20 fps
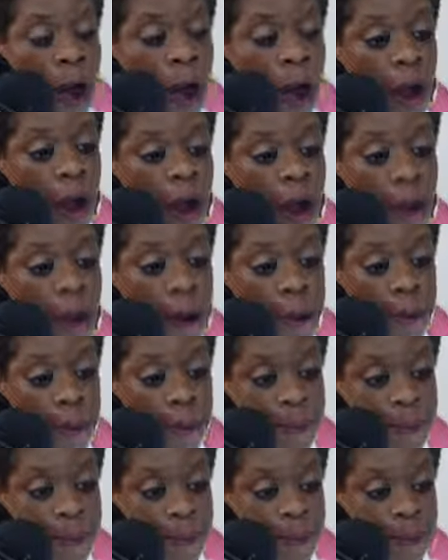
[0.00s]

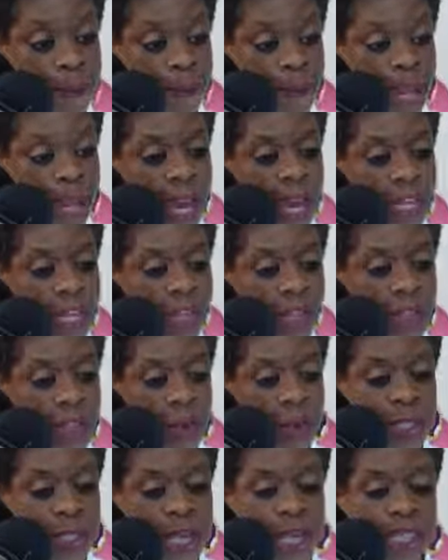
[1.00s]
Um, and
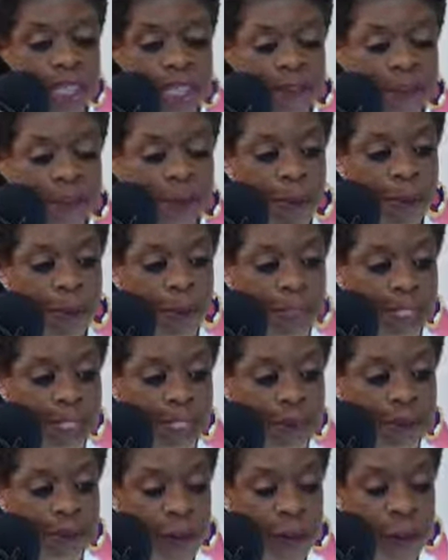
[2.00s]
to get different points
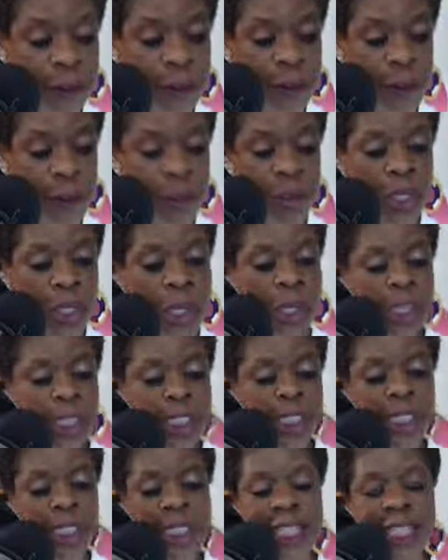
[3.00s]
of view,
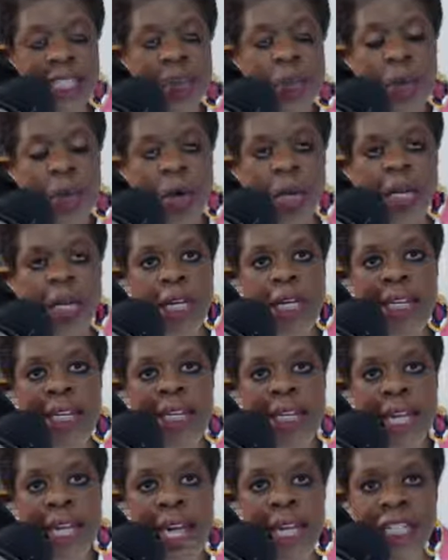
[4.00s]
to see what
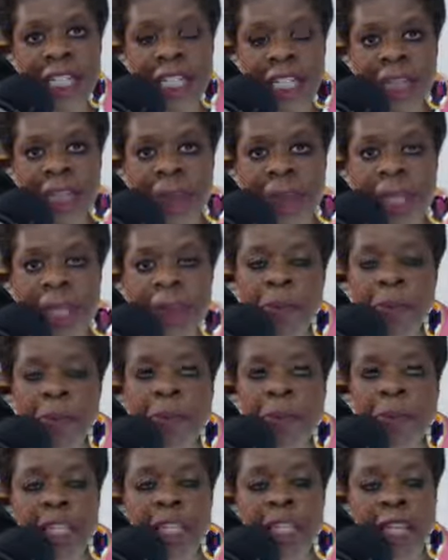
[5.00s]
engages people
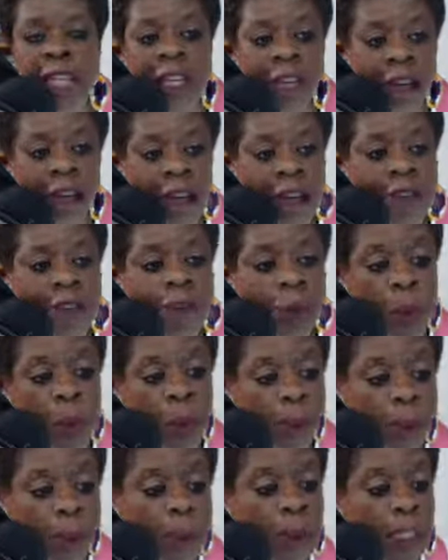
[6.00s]
in their lives, what
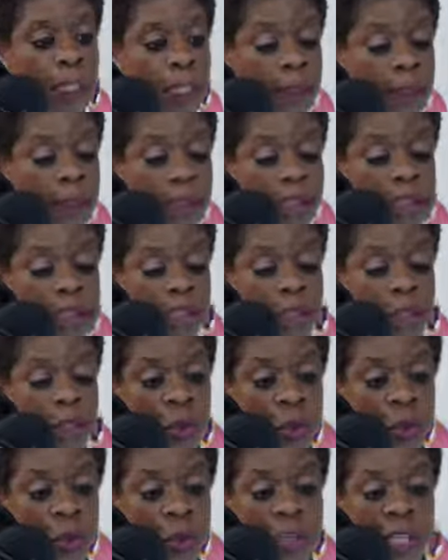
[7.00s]
people are committed
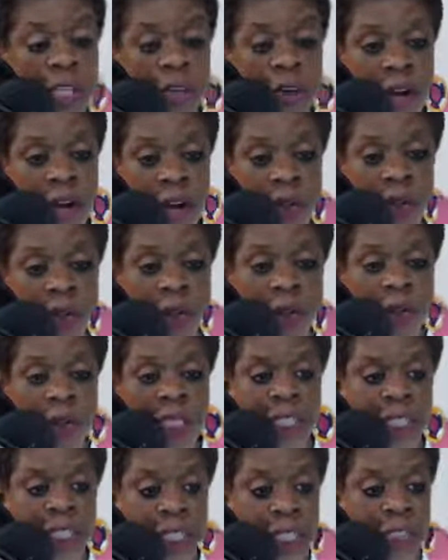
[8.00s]
to, what they're up to
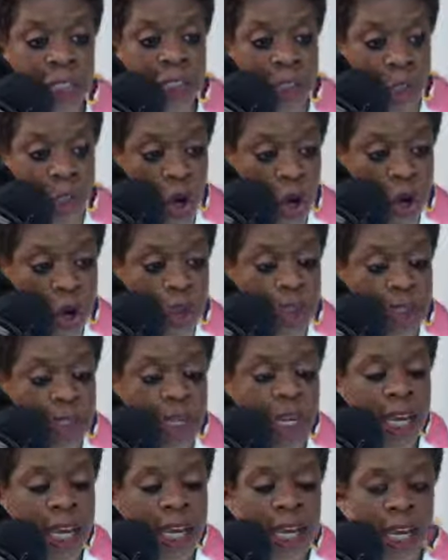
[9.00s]
in their jobs,
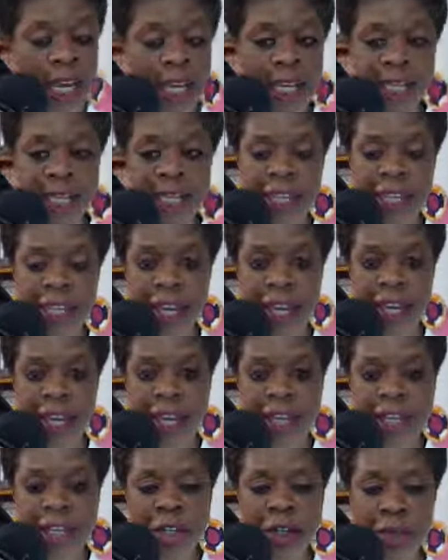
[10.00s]
in
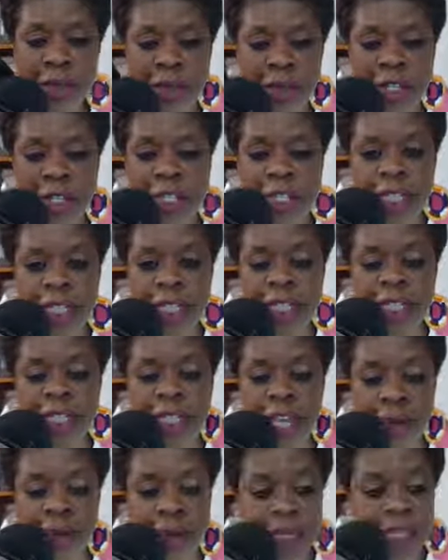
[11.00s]
their careers,
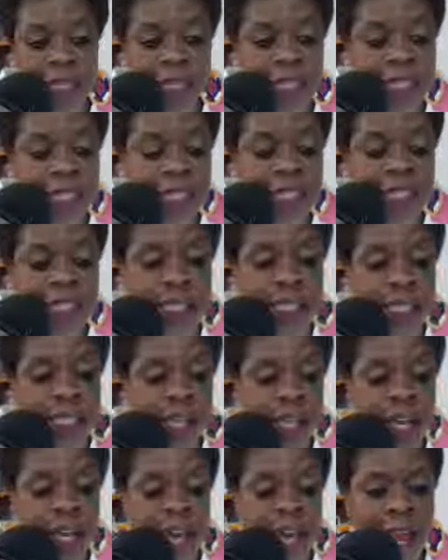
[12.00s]
their business,
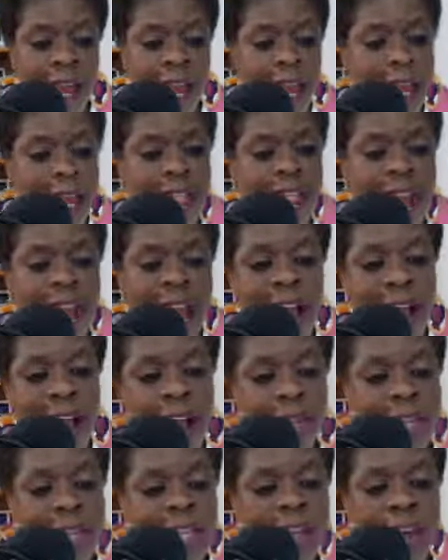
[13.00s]
and how
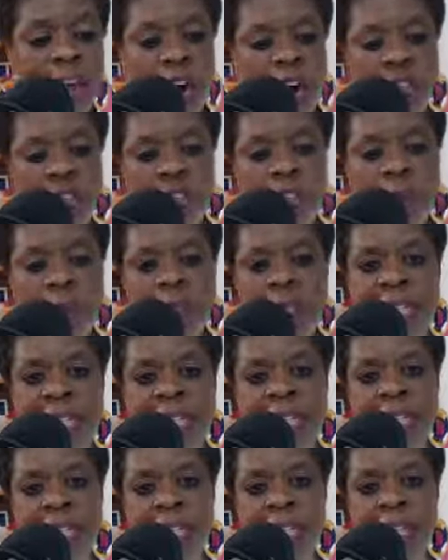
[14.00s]
they got to
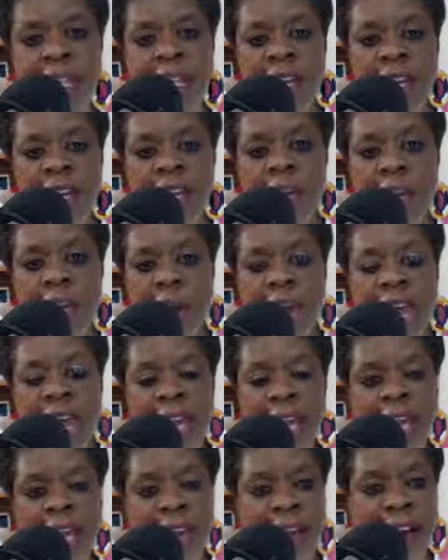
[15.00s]
be the
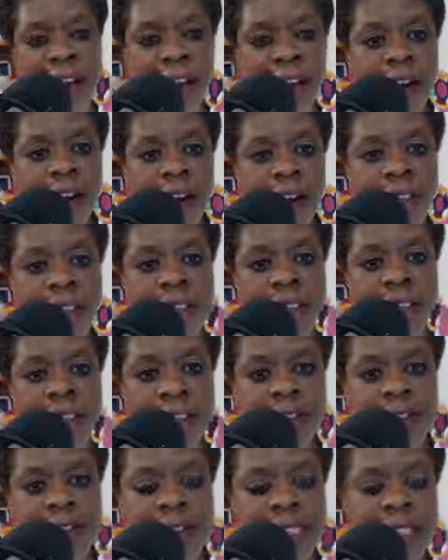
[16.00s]
way they are,
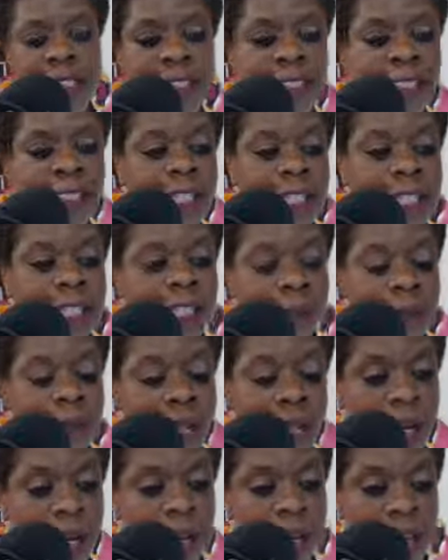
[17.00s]
right?
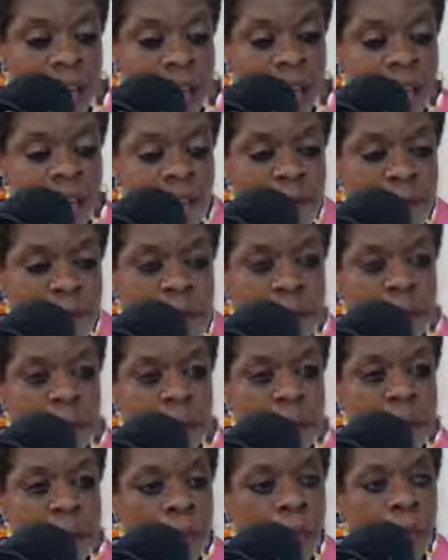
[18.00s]
Sometimes I have
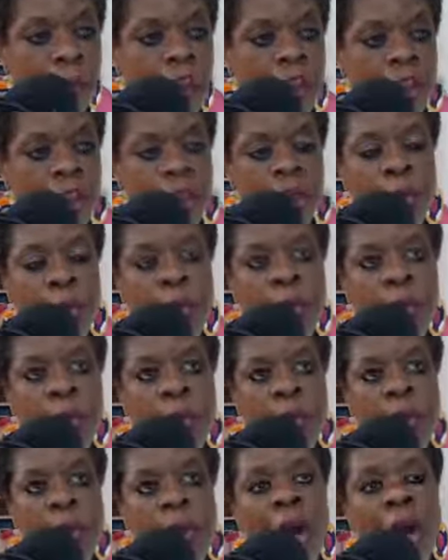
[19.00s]
people on
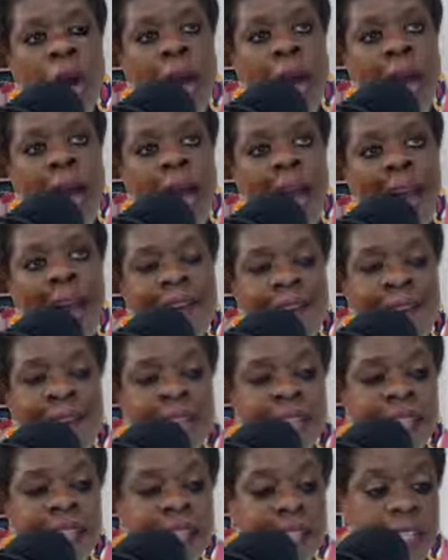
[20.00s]
who have
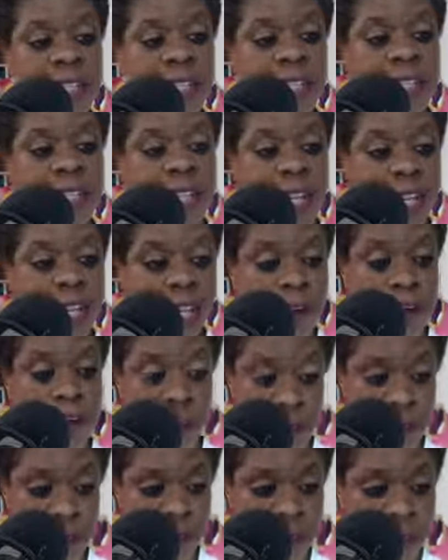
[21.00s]
businesses that they
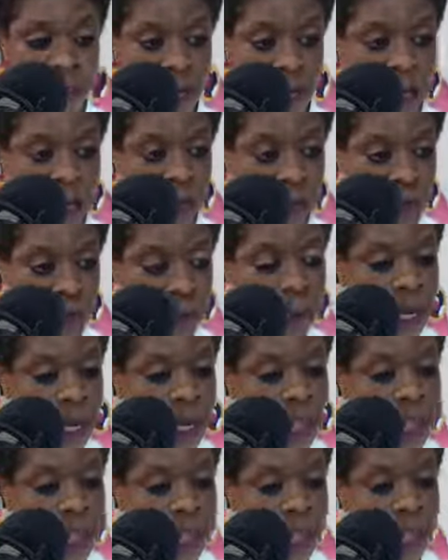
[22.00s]
thought about, knew
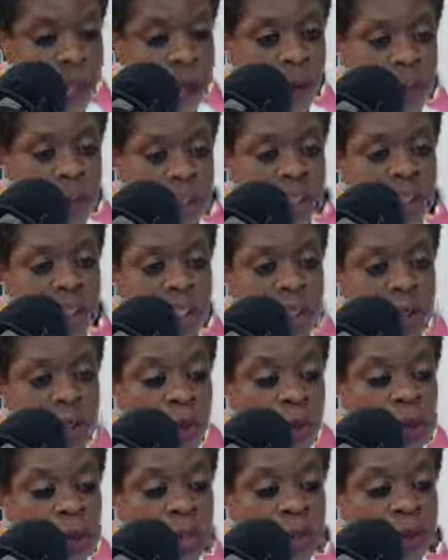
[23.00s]
about that they wanted to do,
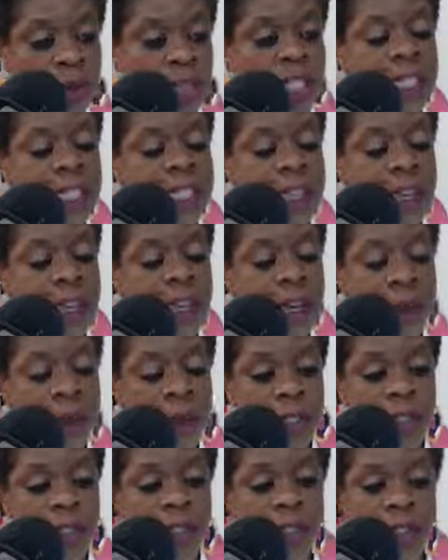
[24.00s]
or careers that they
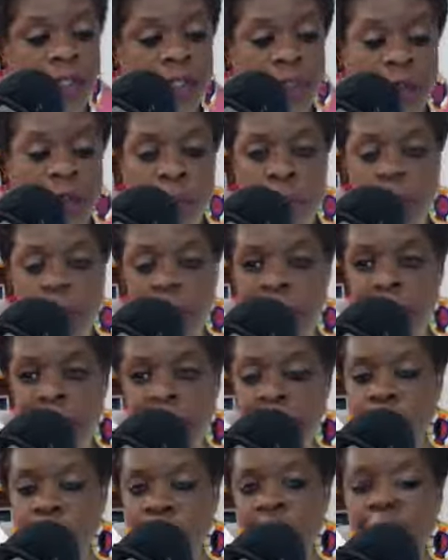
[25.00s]
wanted to do when they
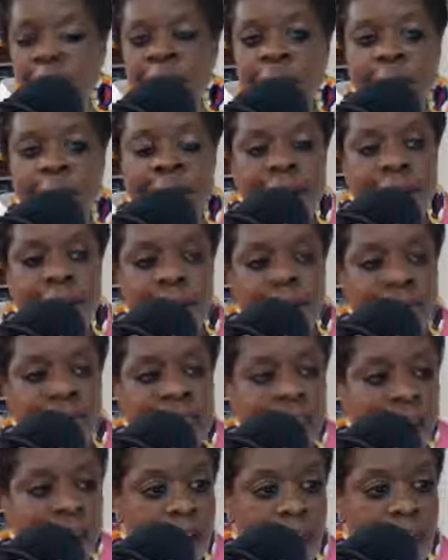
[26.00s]
were very
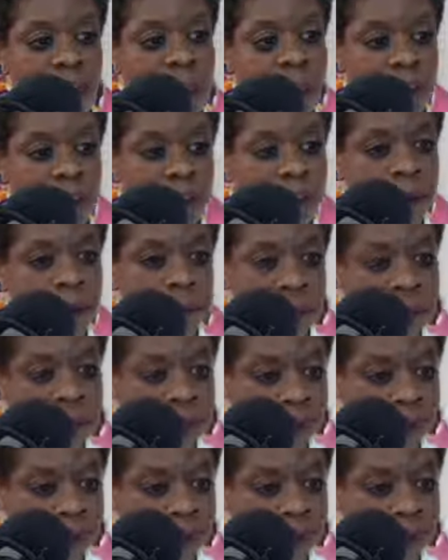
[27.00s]
young people.